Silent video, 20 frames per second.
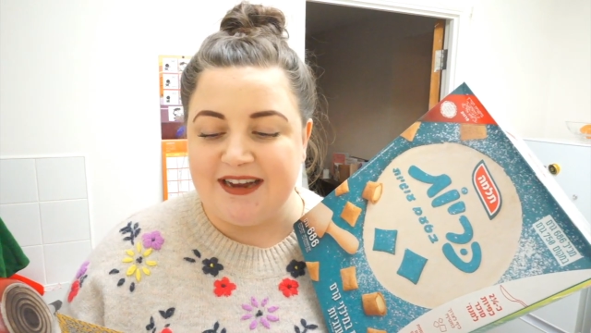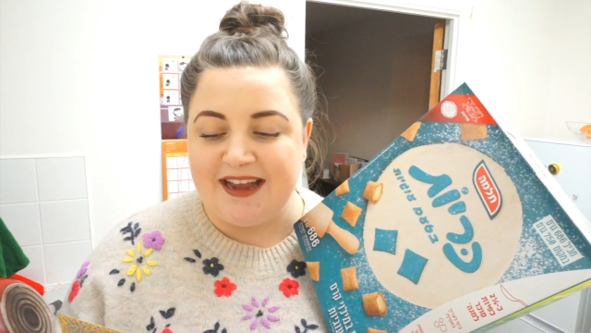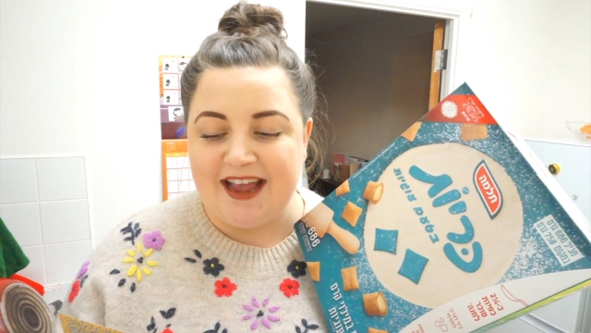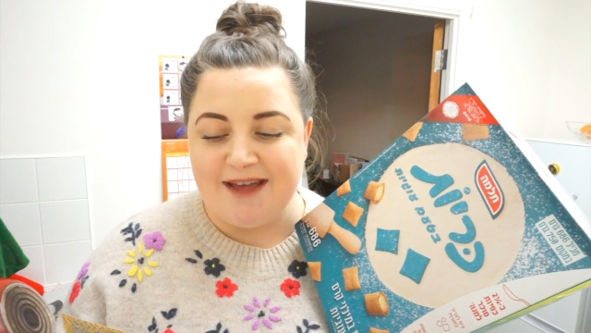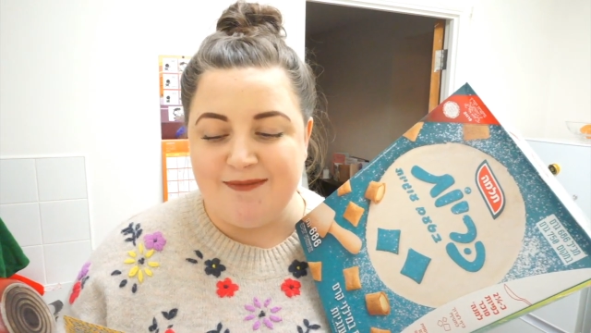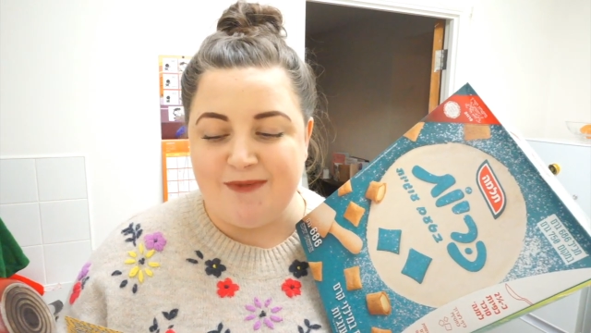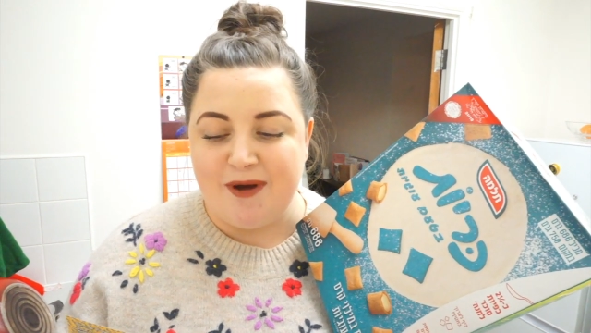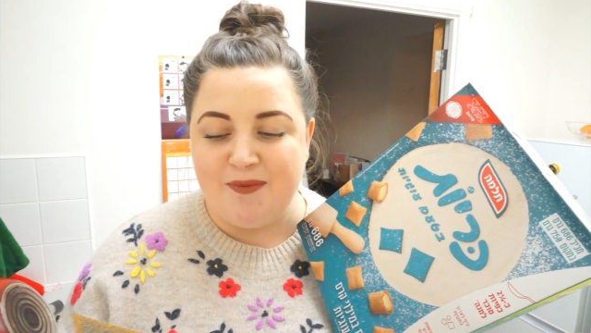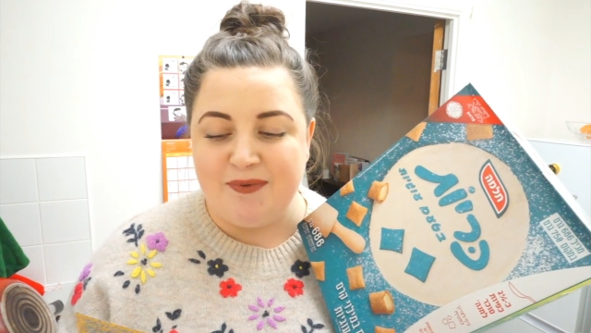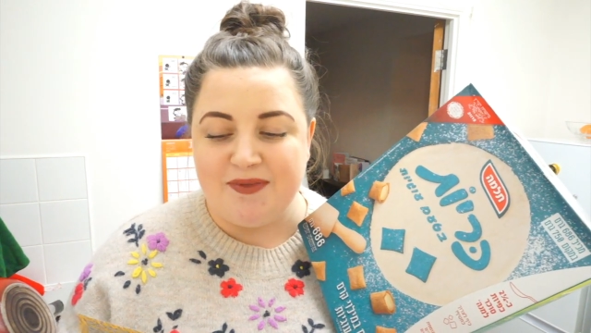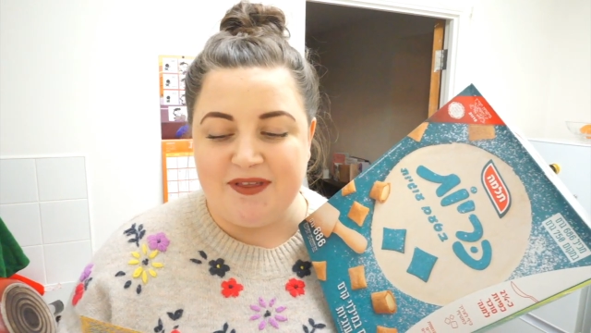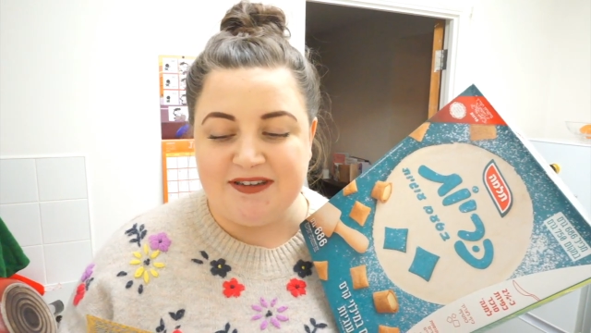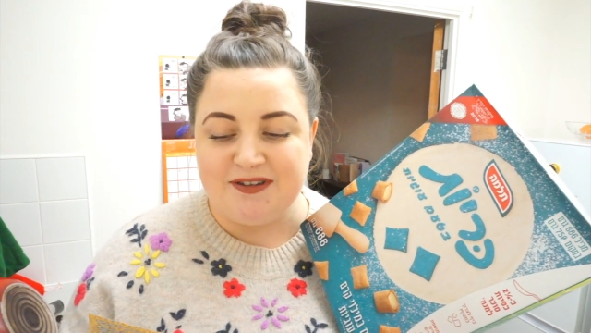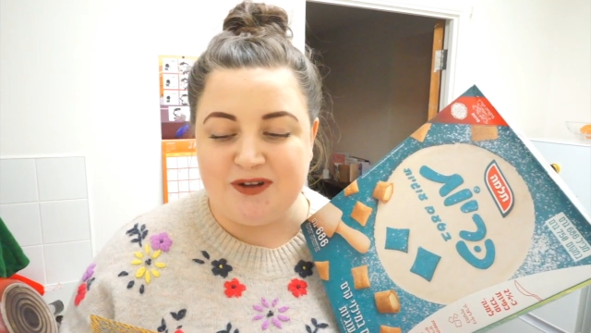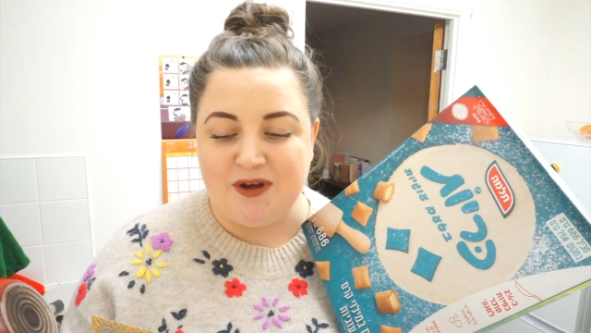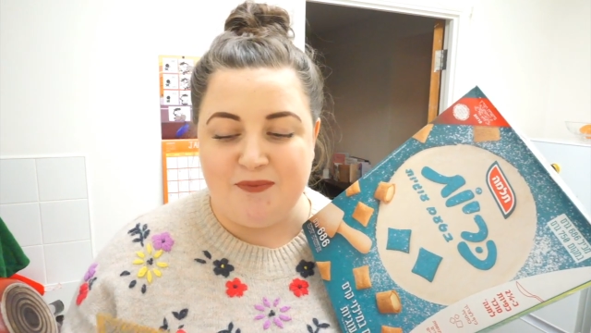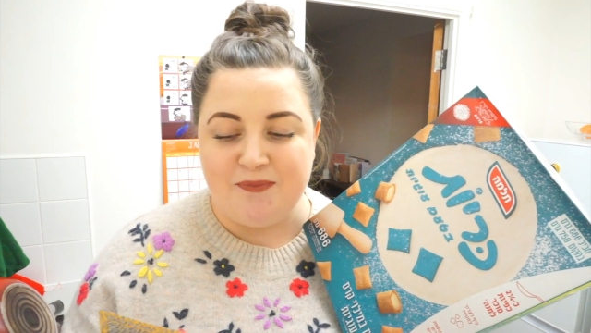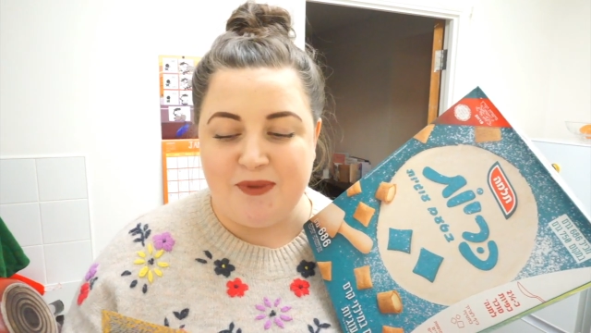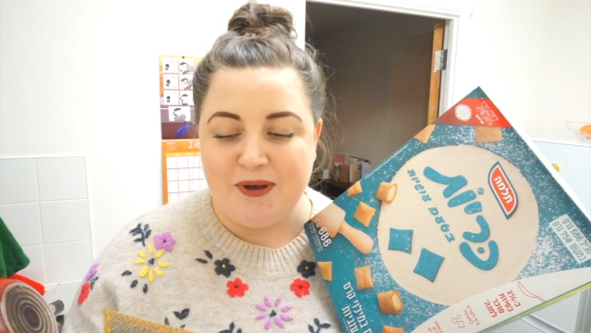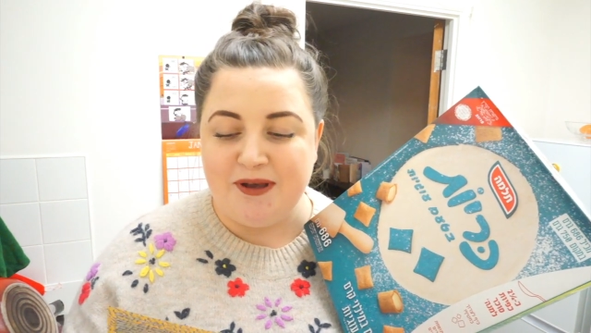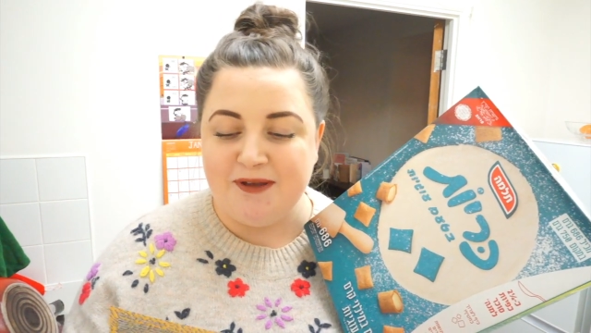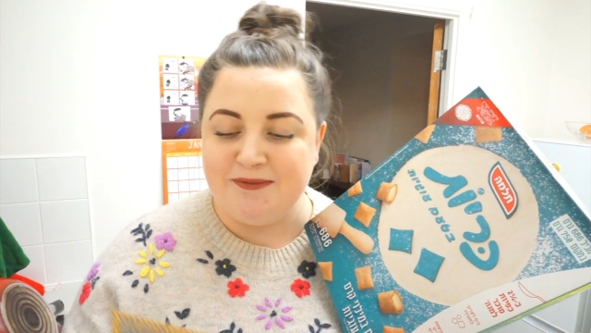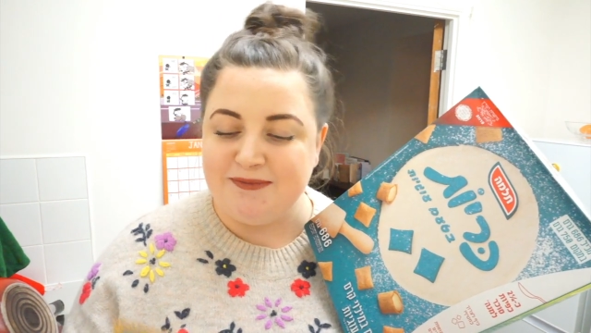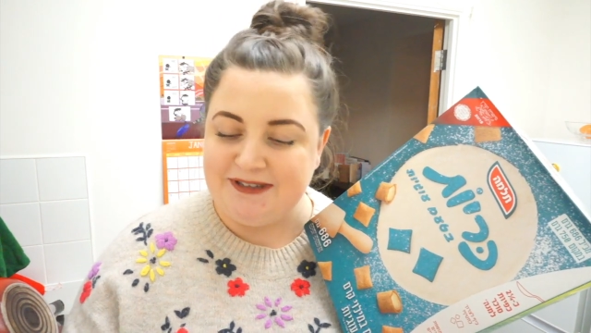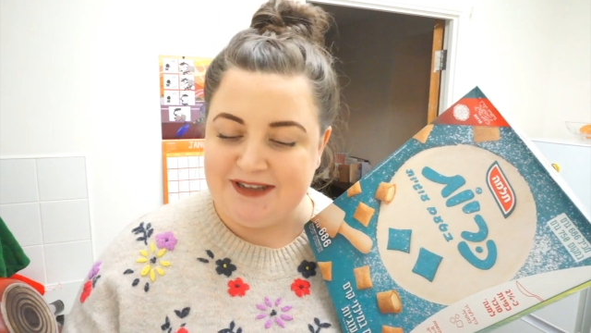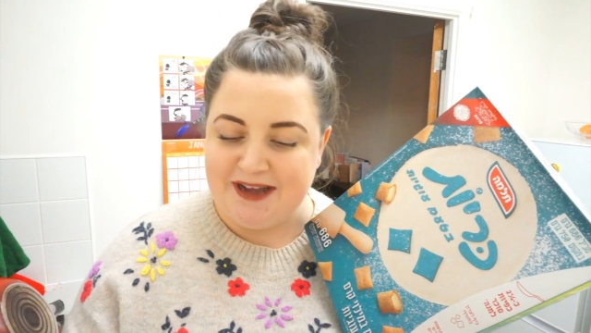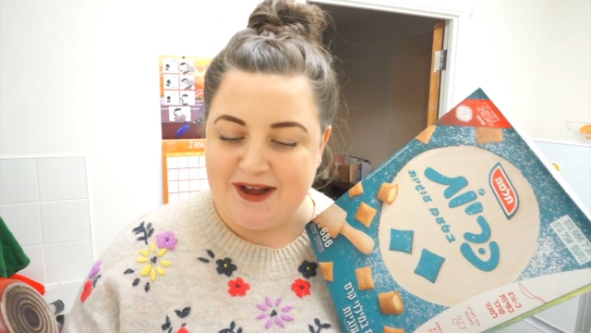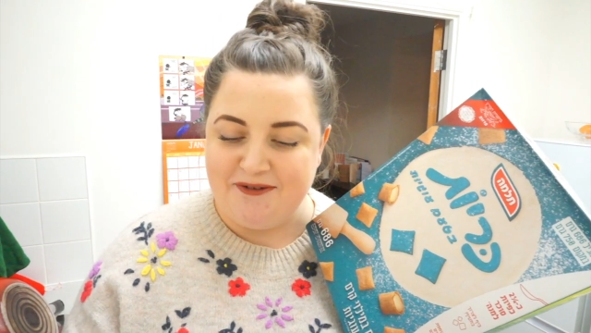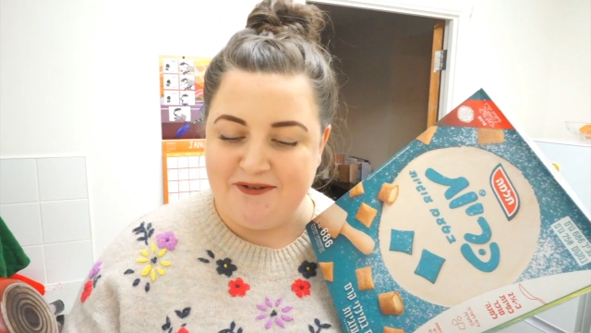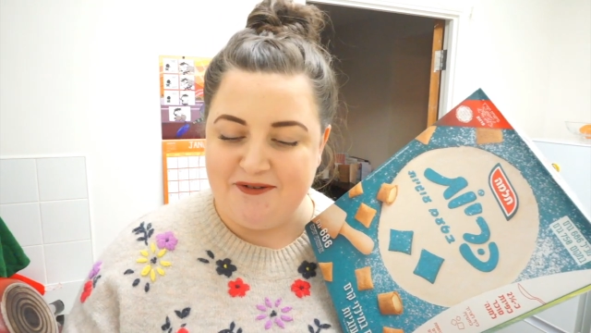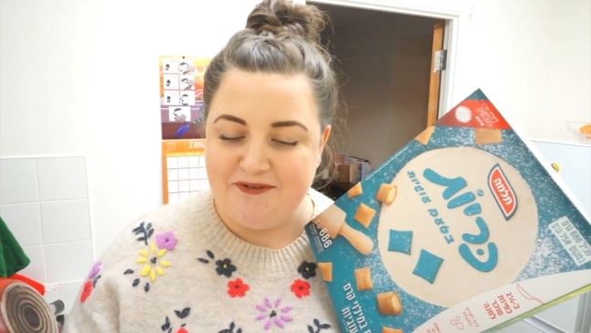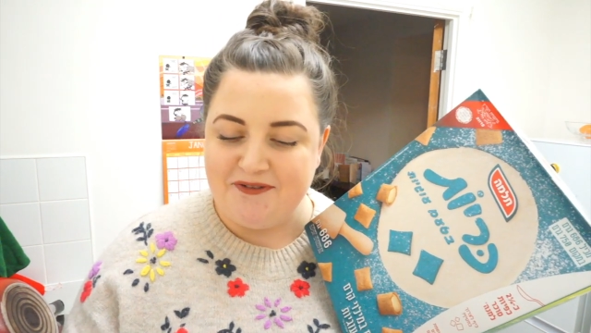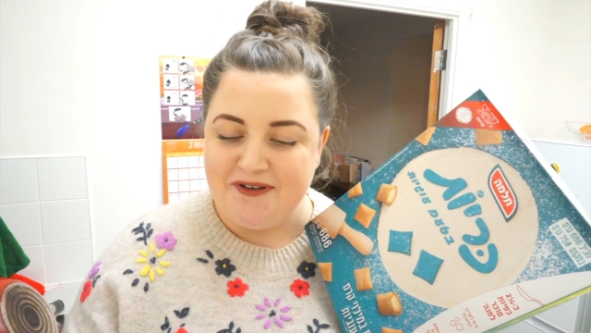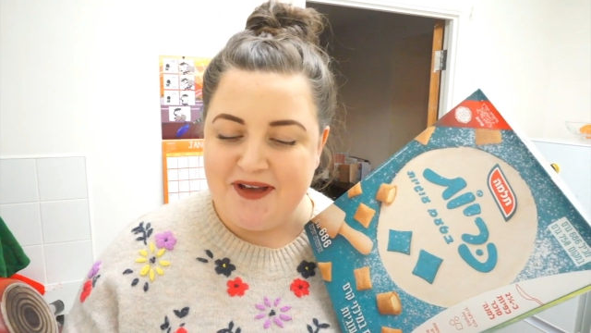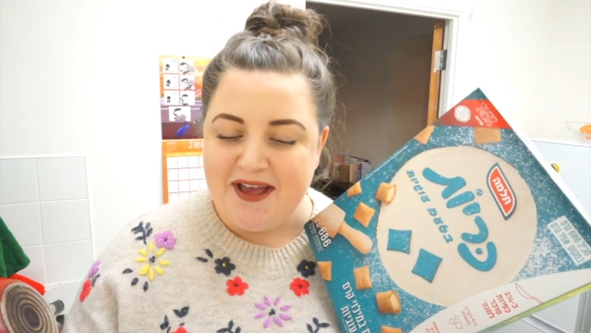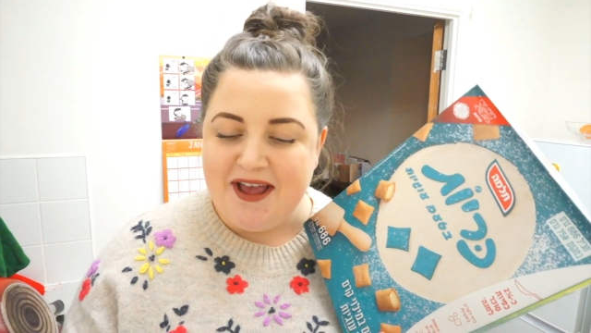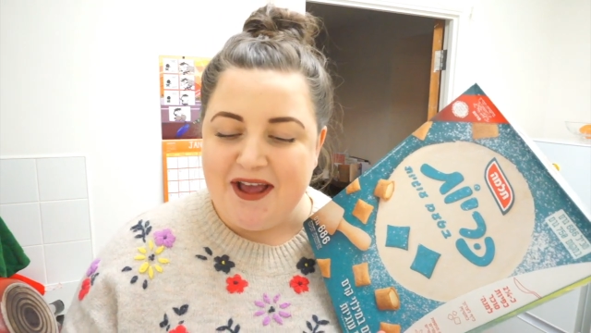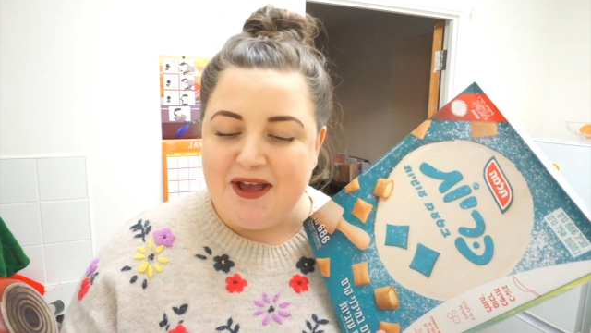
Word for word: came up with this combo himself.